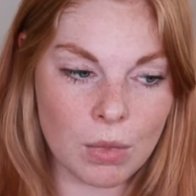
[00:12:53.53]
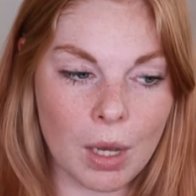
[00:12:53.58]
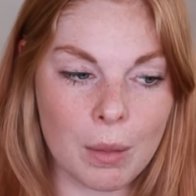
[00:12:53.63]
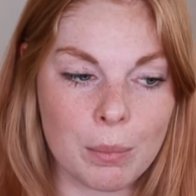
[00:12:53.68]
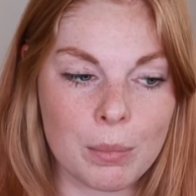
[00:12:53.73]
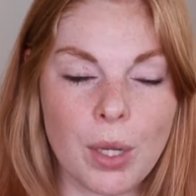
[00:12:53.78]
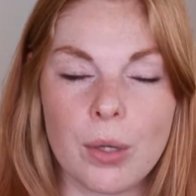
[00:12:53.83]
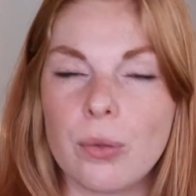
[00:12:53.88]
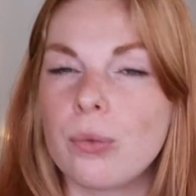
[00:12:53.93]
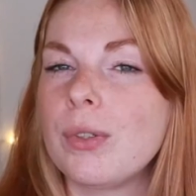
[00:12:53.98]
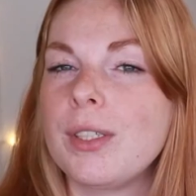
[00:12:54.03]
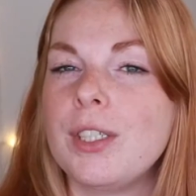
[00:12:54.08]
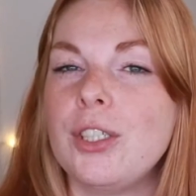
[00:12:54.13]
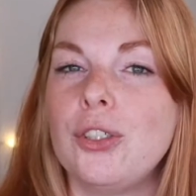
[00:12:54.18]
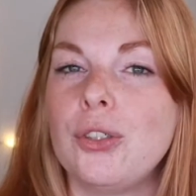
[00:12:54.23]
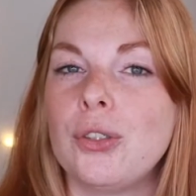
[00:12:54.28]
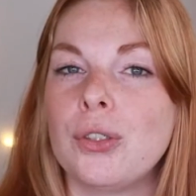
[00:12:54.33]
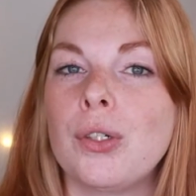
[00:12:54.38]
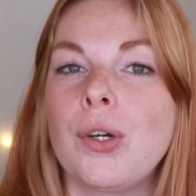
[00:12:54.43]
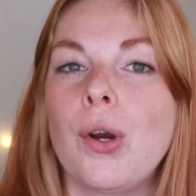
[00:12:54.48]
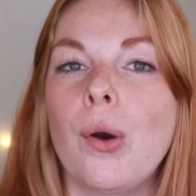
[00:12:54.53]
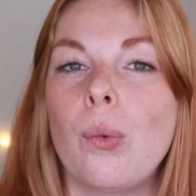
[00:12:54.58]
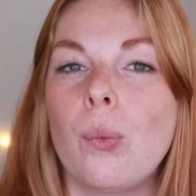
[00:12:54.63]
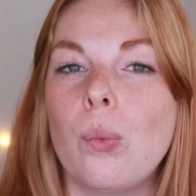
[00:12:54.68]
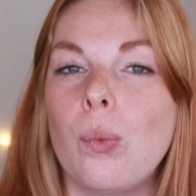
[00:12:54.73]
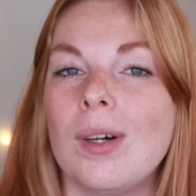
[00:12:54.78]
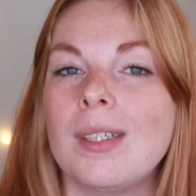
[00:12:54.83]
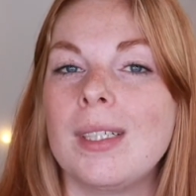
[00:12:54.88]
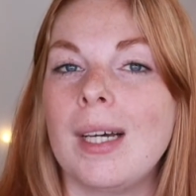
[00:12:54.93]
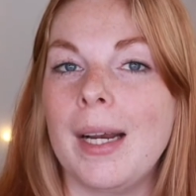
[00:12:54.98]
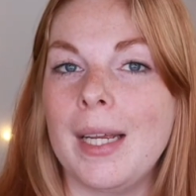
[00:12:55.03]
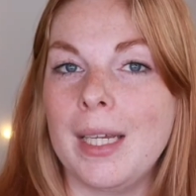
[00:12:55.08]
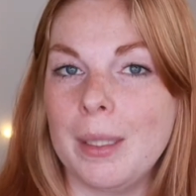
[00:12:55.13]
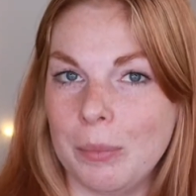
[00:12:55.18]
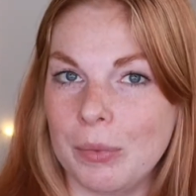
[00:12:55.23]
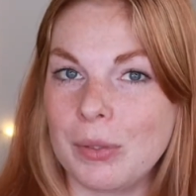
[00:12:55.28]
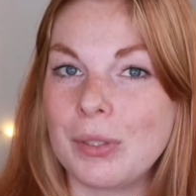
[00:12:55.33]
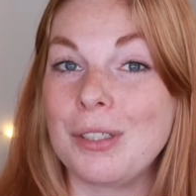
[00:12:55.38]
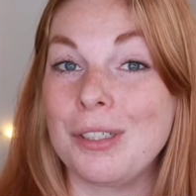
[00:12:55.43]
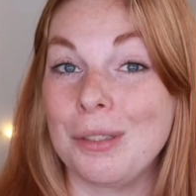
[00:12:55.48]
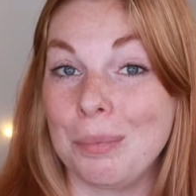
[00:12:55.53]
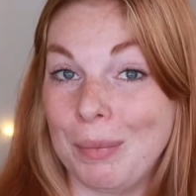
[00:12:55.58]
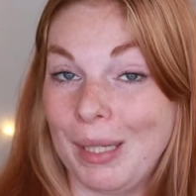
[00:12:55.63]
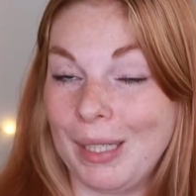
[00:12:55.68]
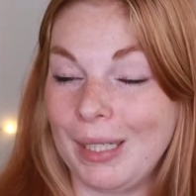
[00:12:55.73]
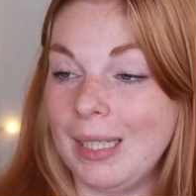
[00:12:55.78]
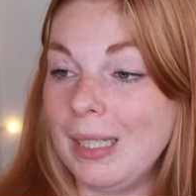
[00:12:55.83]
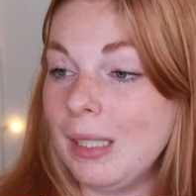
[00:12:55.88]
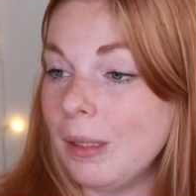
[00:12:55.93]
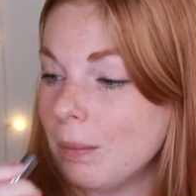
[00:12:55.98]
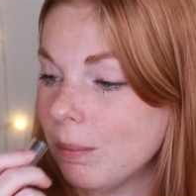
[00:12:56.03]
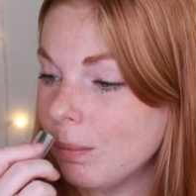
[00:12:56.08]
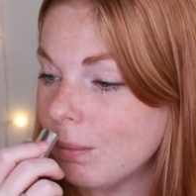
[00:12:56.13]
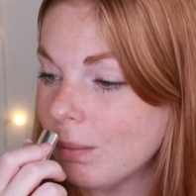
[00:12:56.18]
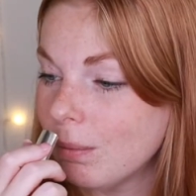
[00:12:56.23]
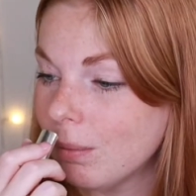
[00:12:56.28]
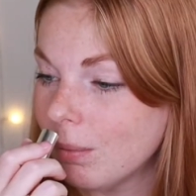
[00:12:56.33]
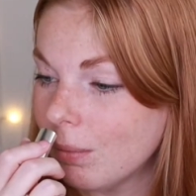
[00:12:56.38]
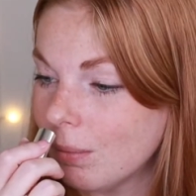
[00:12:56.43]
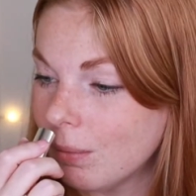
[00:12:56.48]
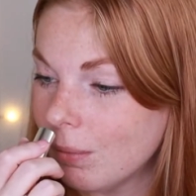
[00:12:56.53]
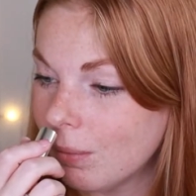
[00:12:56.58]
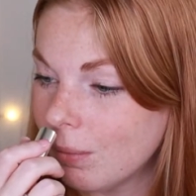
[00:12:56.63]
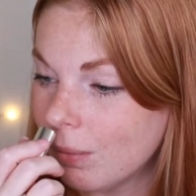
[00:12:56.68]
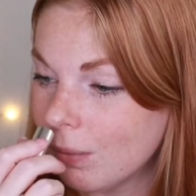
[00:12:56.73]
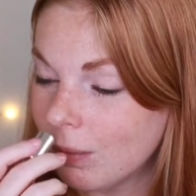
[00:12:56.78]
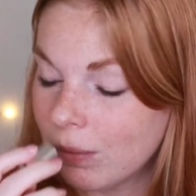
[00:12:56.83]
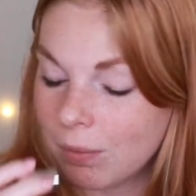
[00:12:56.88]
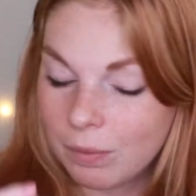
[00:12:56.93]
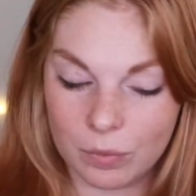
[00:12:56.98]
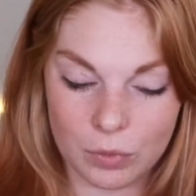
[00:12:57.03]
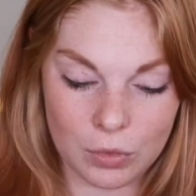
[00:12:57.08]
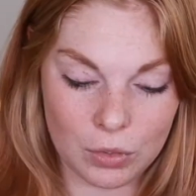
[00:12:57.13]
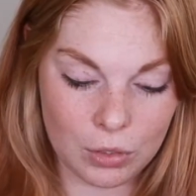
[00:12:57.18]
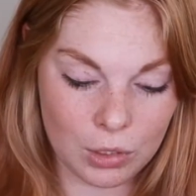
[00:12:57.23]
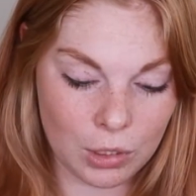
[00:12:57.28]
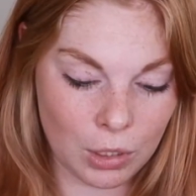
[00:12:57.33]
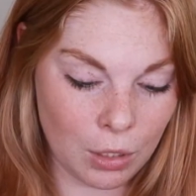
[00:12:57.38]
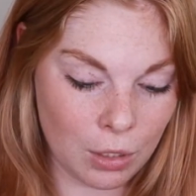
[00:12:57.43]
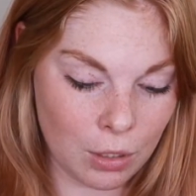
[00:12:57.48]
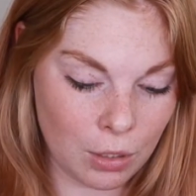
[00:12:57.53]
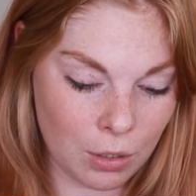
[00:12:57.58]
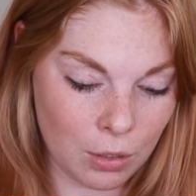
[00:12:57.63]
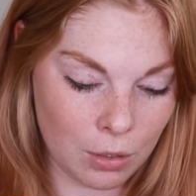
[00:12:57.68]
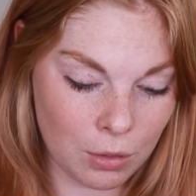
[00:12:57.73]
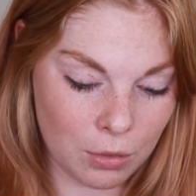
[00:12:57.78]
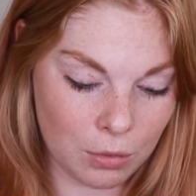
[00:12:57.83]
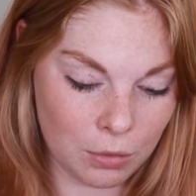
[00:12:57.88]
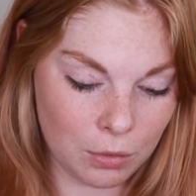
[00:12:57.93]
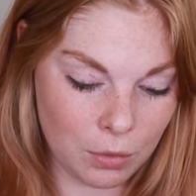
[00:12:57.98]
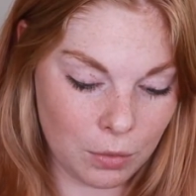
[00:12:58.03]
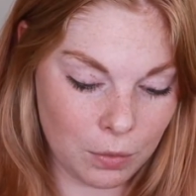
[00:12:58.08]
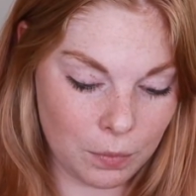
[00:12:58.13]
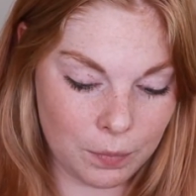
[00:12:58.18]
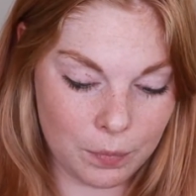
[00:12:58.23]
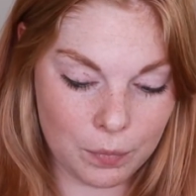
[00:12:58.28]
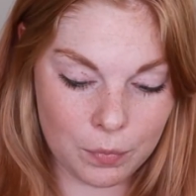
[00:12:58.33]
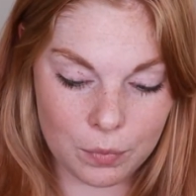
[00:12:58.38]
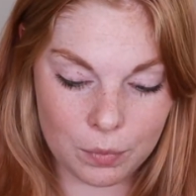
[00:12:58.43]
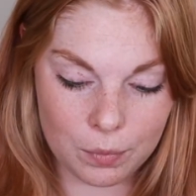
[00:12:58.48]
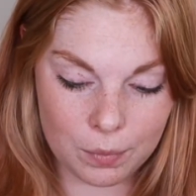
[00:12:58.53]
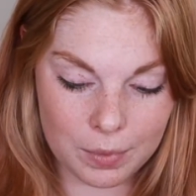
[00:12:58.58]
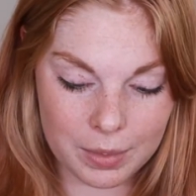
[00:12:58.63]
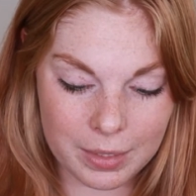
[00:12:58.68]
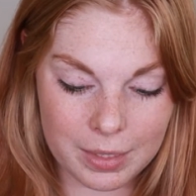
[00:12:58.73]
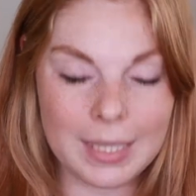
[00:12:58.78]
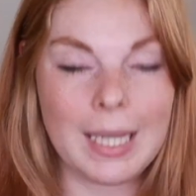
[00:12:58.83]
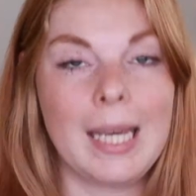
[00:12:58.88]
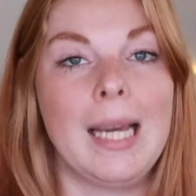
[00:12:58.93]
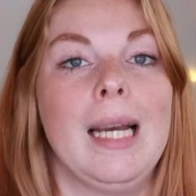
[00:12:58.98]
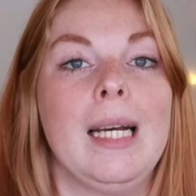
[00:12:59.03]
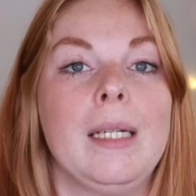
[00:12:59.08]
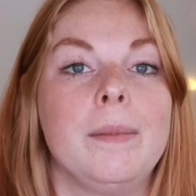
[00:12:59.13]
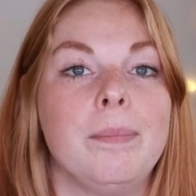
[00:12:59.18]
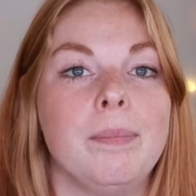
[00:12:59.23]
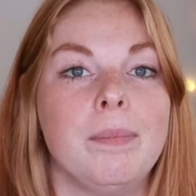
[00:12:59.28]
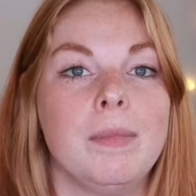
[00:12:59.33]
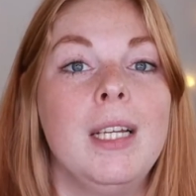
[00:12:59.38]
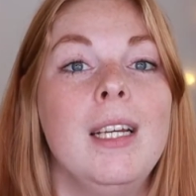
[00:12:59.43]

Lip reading: I'm not really sure what I am smelling. So, yeah.